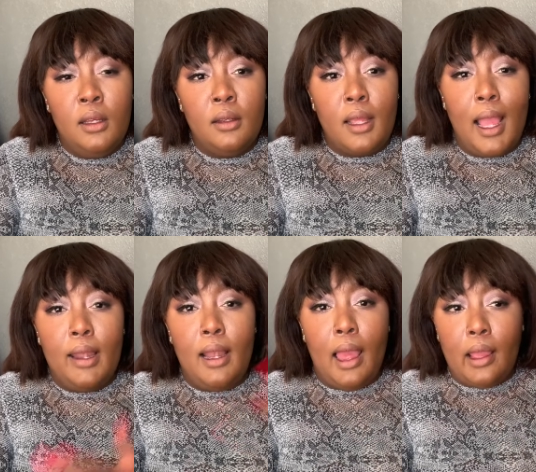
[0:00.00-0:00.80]
kind of
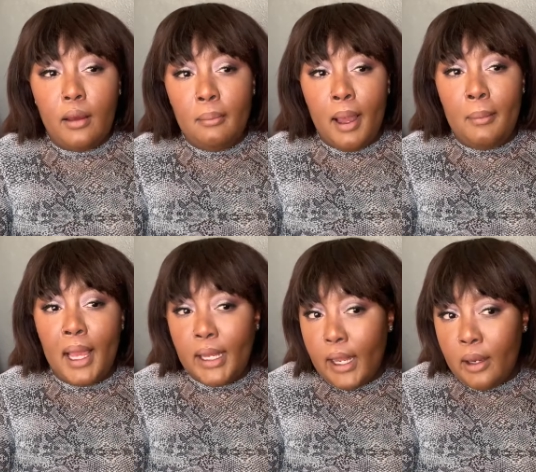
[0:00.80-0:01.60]
like my
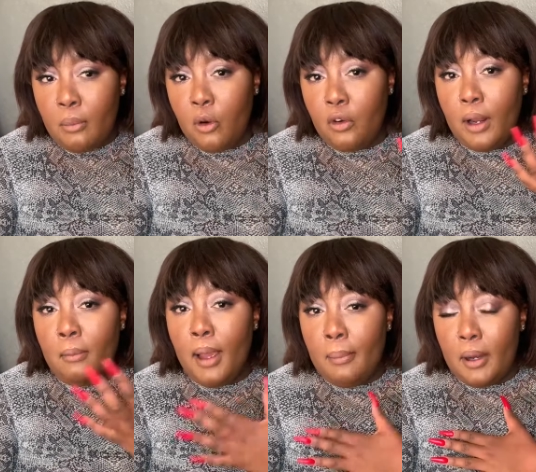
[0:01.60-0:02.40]
mind had programmed
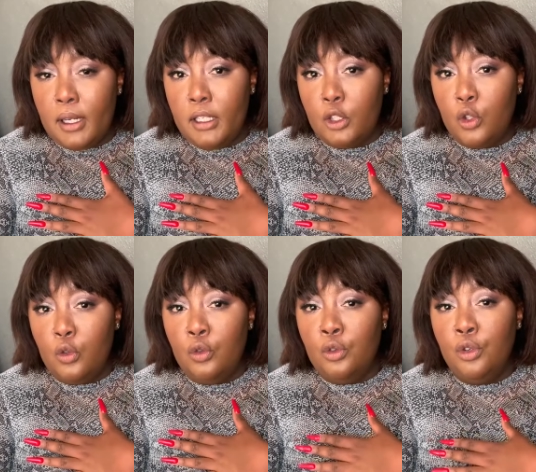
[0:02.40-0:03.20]
my body
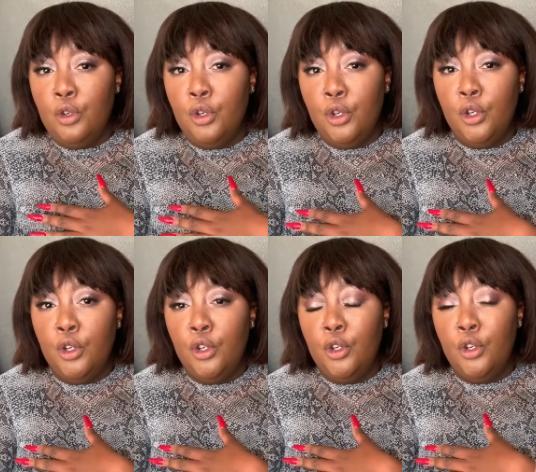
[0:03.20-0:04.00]
to
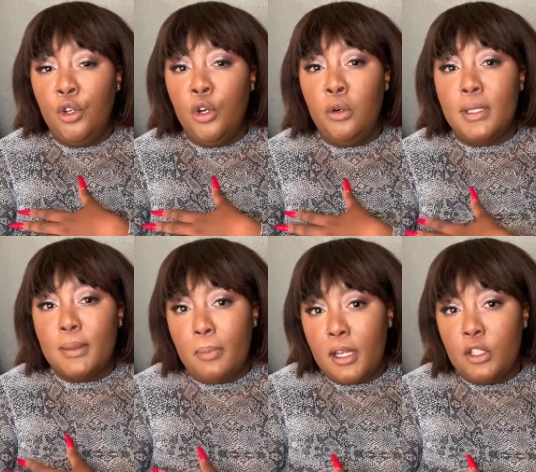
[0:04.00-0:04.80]

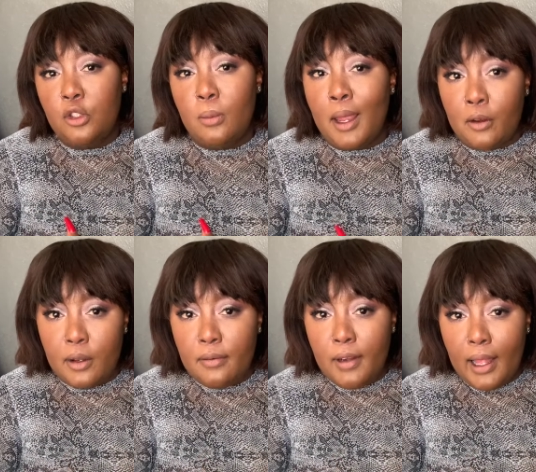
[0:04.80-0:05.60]
respond to my
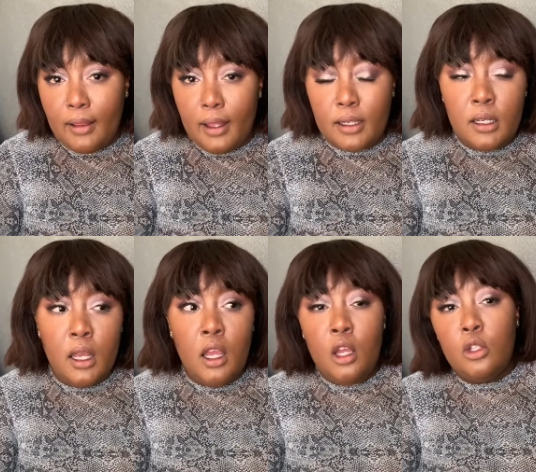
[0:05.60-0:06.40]
grief like that
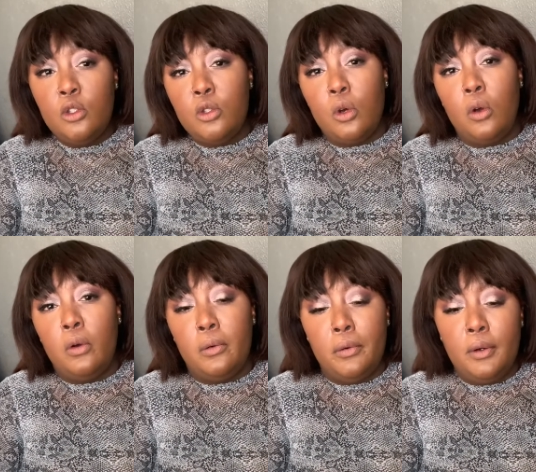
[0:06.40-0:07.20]

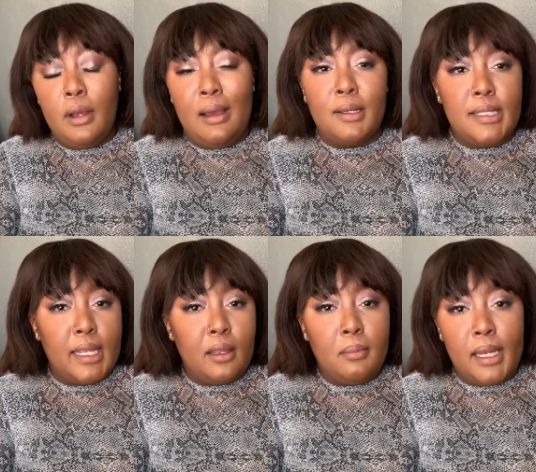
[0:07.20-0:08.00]
so i was
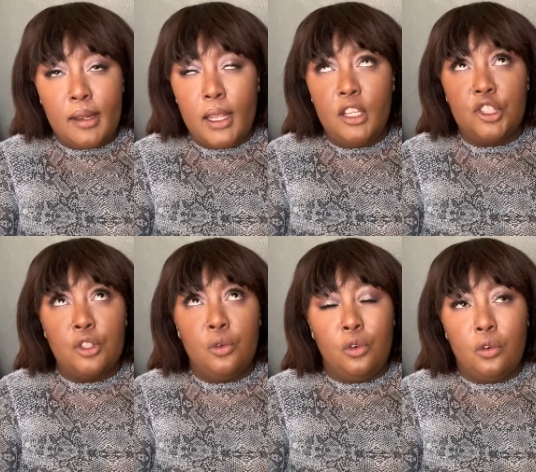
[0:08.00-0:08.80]
taking medication
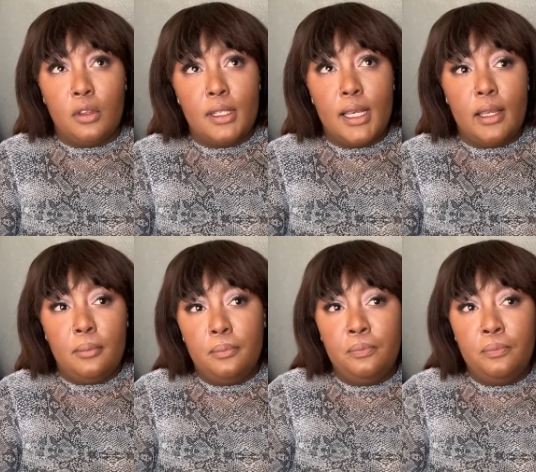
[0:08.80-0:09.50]
all the time